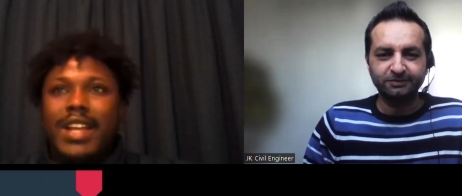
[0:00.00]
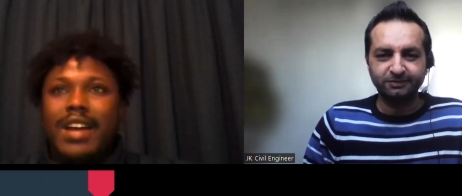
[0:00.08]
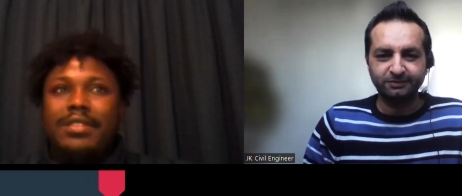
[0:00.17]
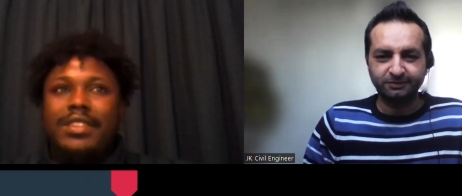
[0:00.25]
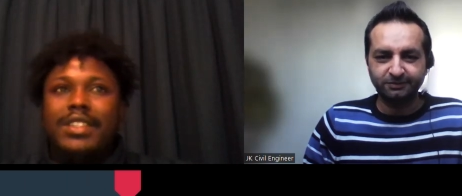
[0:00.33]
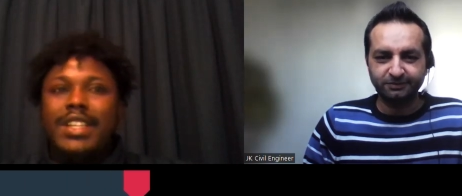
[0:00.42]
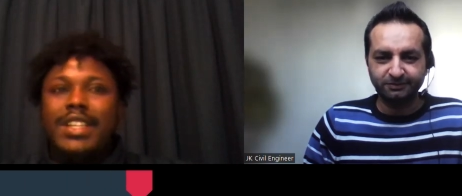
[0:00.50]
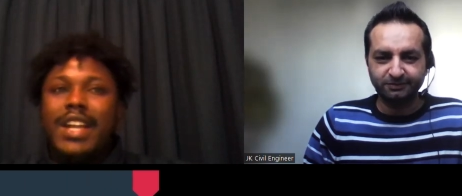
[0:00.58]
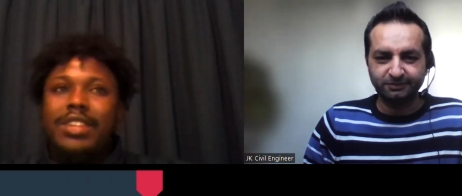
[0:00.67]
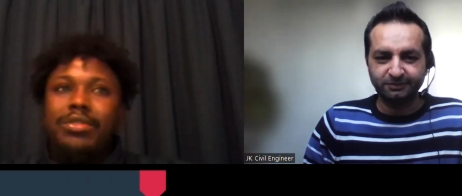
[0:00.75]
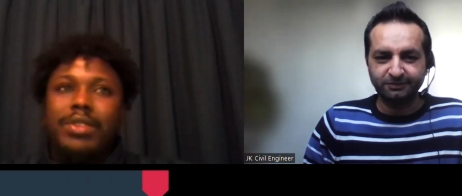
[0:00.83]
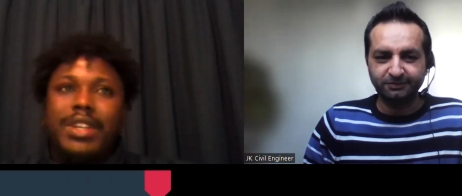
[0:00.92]
Speaker 1: After the
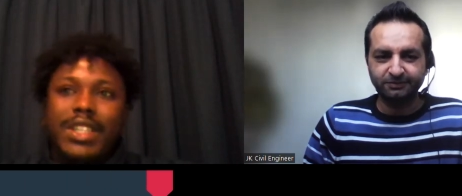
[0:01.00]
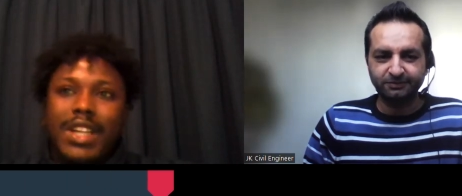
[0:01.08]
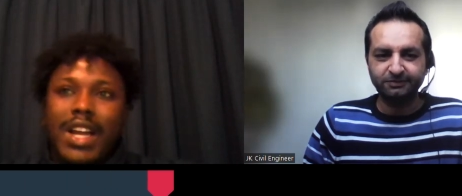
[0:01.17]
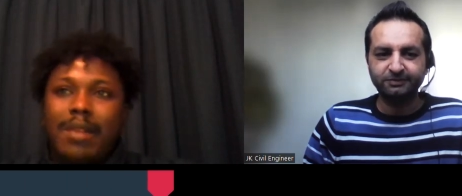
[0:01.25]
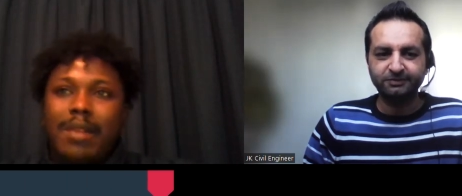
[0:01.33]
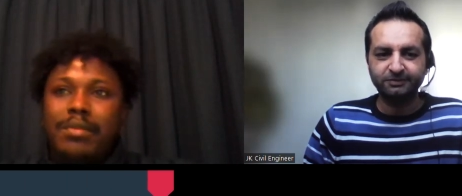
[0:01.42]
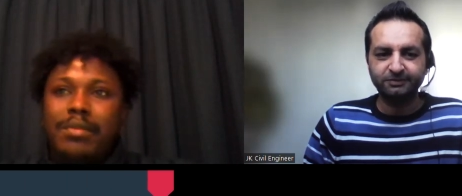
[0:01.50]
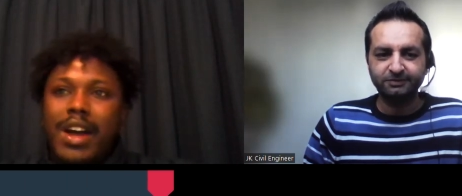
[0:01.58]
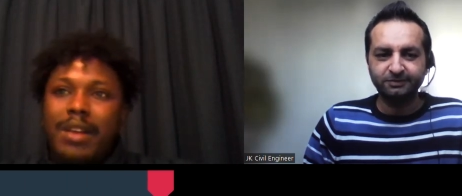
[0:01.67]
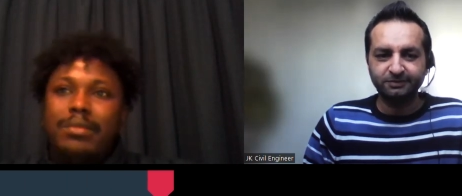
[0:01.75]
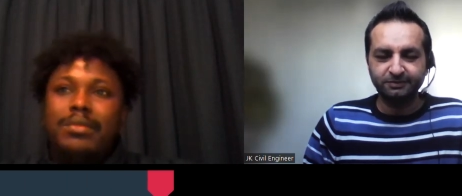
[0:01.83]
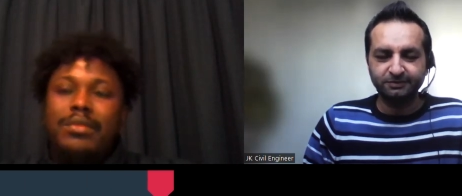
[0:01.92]
graduation, I'm
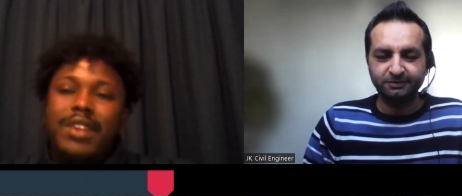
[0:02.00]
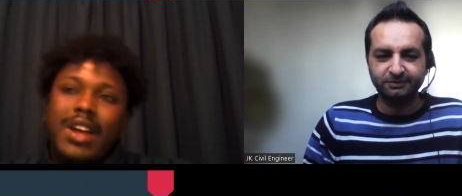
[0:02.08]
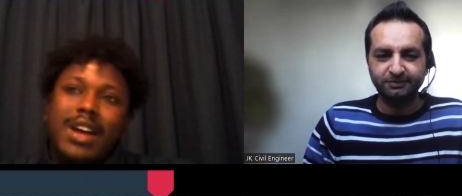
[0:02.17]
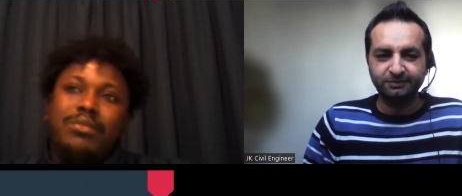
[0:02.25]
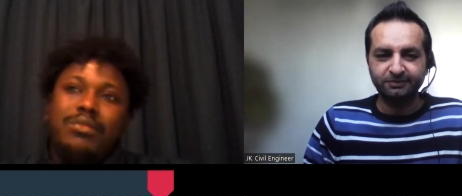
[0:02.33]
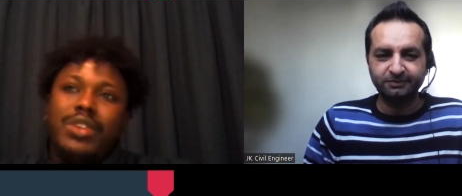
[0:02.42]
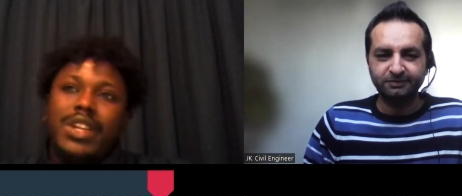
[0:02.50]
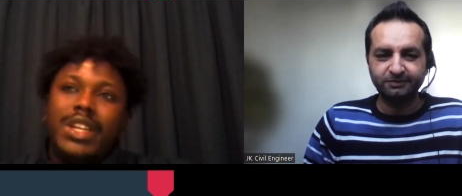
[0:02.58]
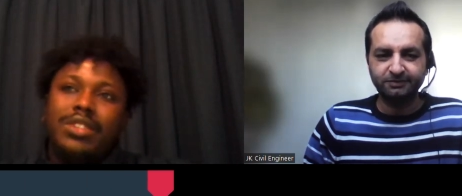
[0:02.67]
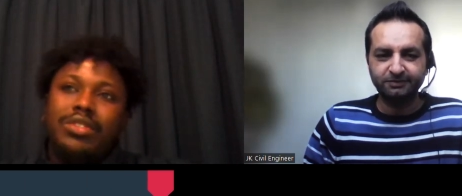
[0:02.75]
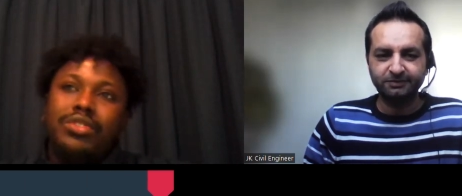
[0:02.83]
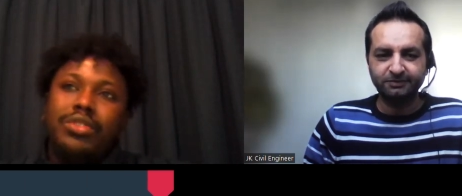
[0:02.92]
I'm I'm
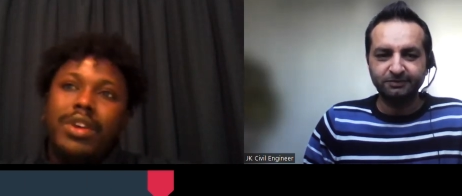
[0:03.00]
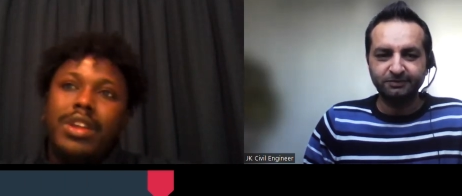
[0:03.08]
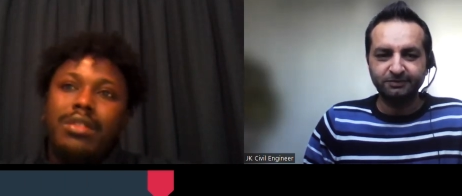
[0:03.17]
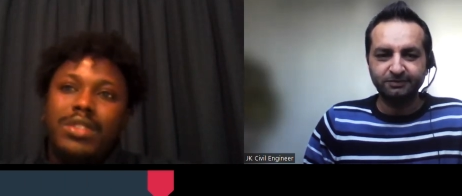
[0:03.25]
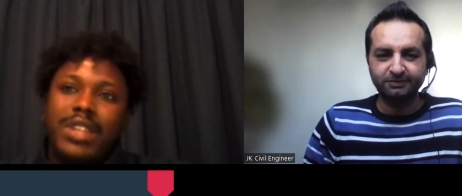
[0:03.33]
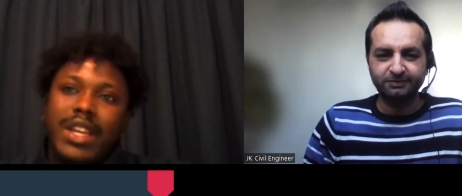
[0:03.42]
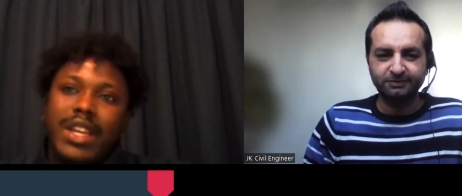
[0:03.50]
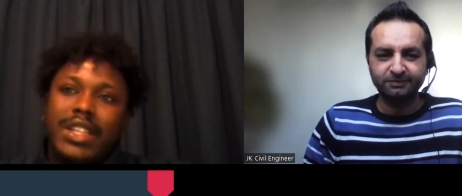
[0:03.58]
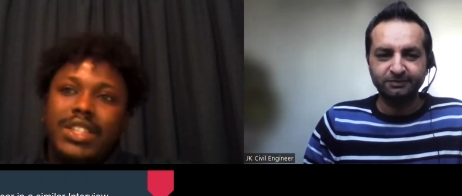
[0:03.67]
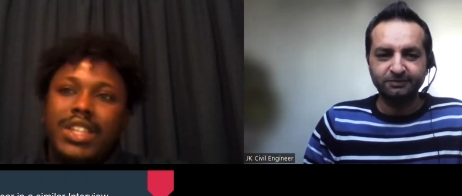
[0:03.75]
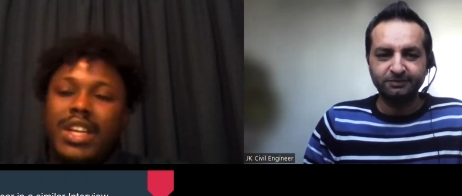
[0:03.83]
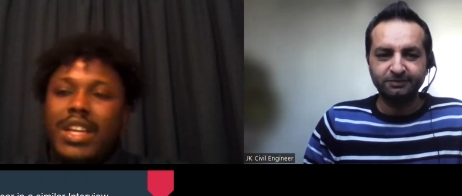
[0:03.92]
willing to join with
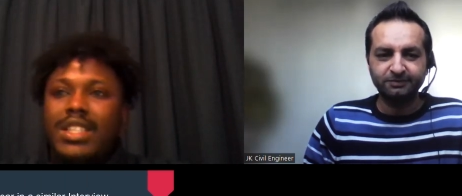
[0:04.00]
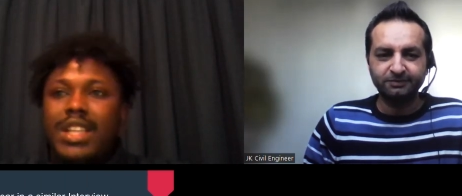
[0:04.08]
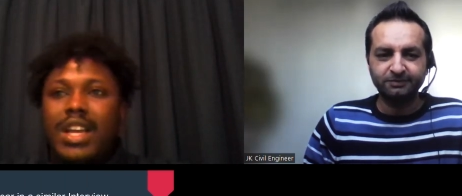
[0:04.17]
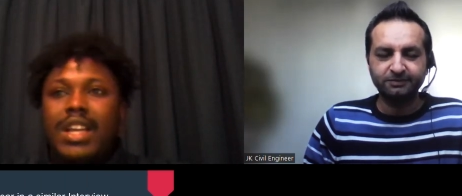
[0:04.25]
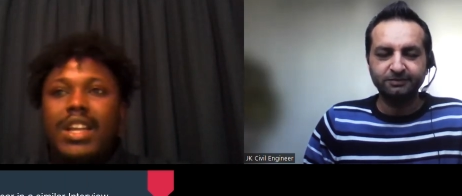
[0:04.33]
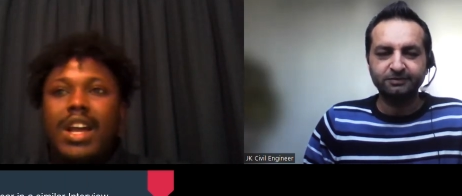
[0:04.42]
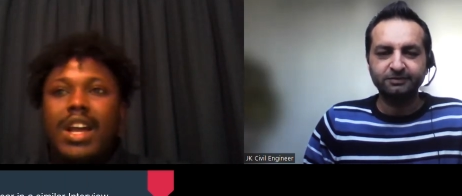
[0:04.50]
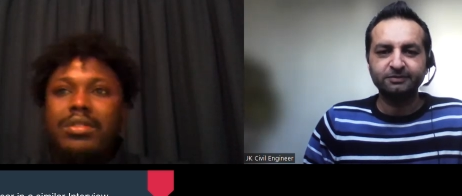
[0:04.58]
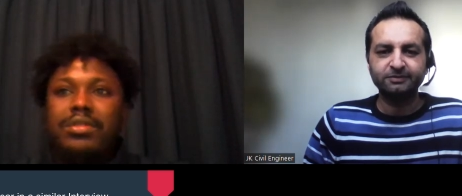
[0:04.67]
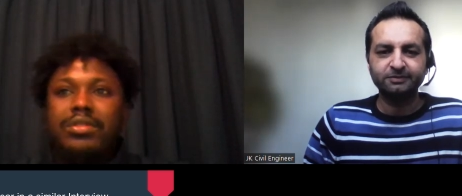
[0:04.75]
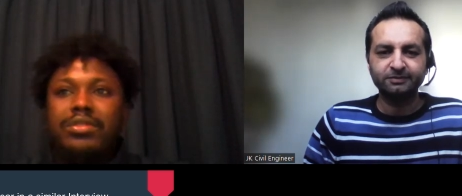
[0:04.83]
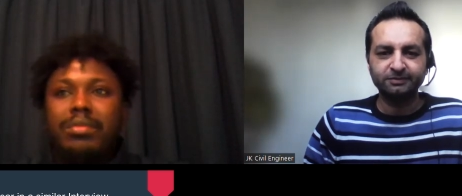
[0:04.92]
NHS and I
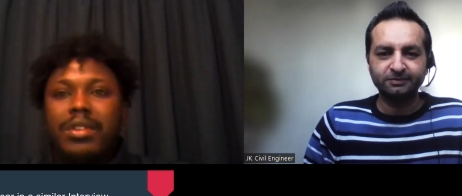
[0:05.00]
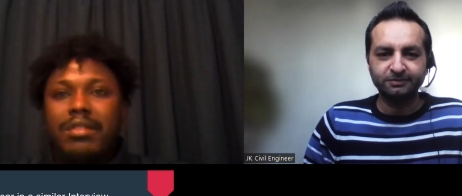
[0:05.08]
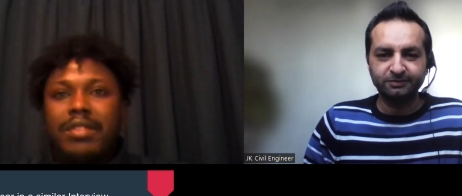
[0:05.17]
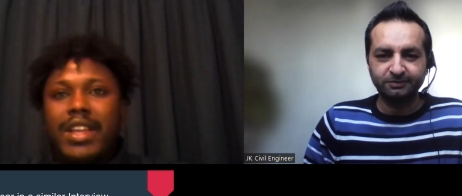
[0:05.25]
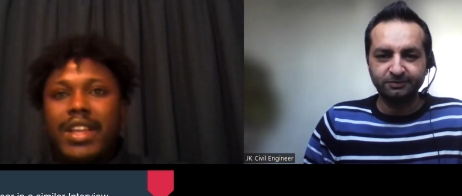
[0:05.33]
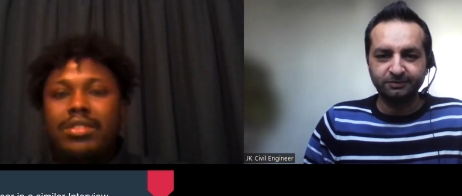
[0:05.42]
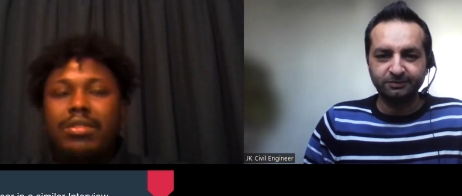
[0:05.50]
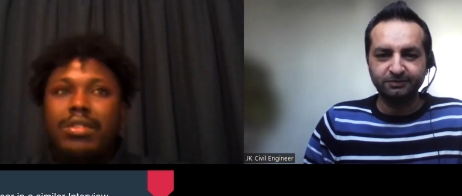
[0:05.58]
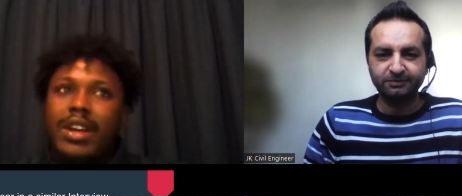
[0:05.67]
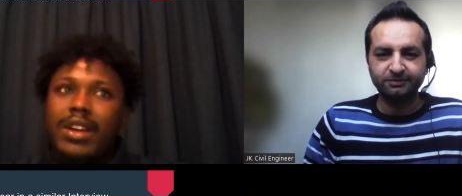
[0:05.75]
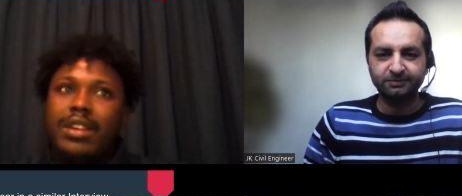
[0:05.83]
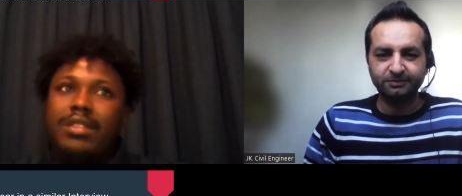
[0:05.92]
wanted to provide
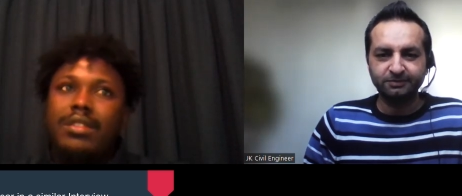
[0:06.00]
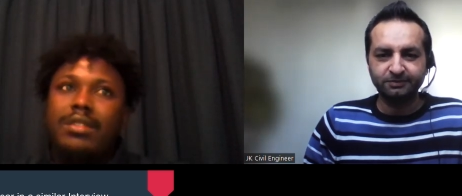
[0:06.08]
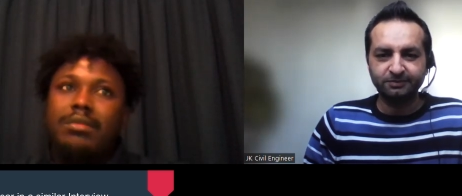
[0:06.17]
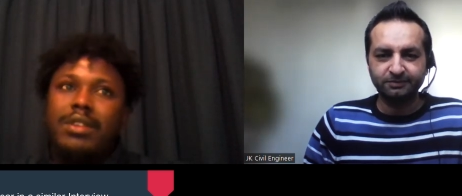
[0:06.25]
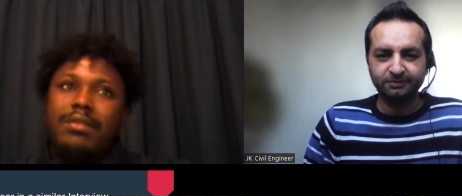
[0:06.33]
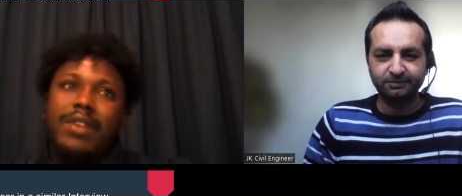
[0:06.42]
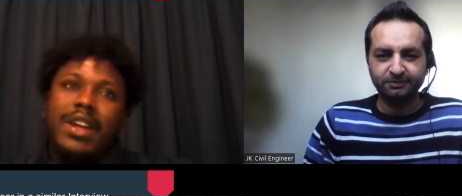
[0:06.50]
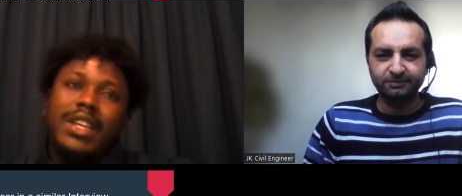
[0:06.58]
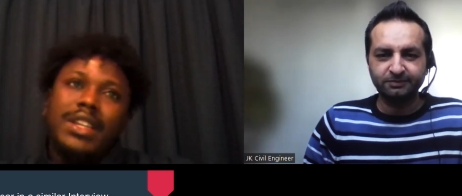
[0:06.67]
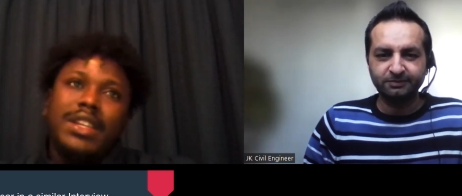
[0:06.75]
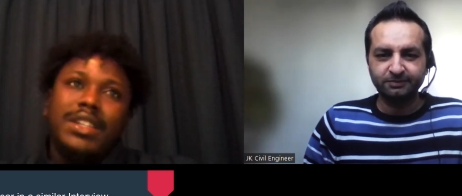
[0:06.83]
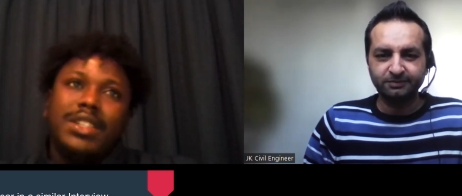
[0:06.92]
or I'm going to provide
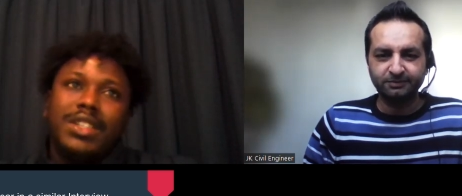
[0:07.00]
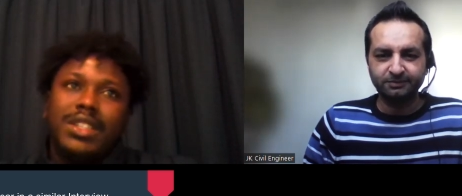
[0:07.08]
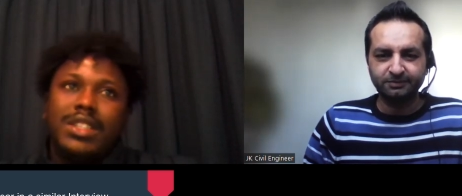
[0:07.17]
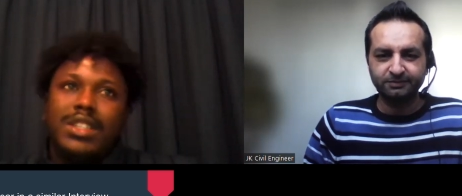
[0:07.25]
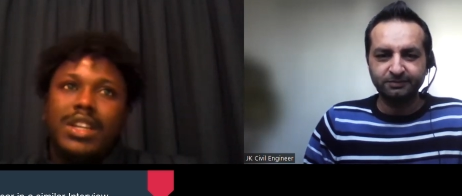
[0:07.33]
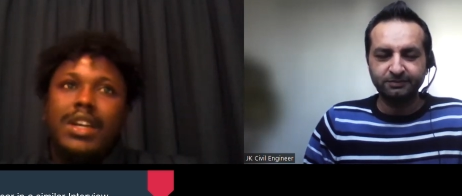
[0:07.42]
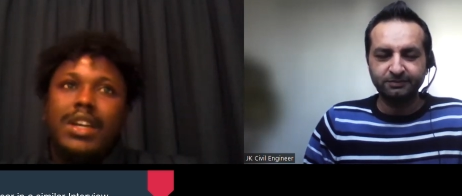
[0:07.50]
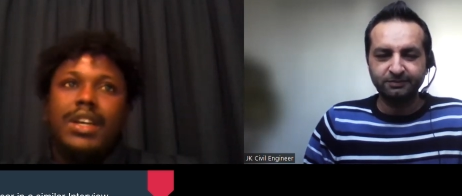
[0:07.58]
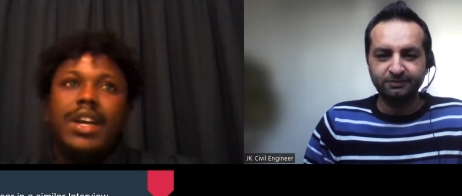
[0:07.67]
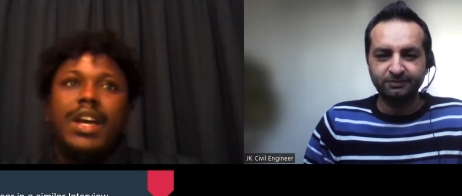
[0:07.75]
NHS uh,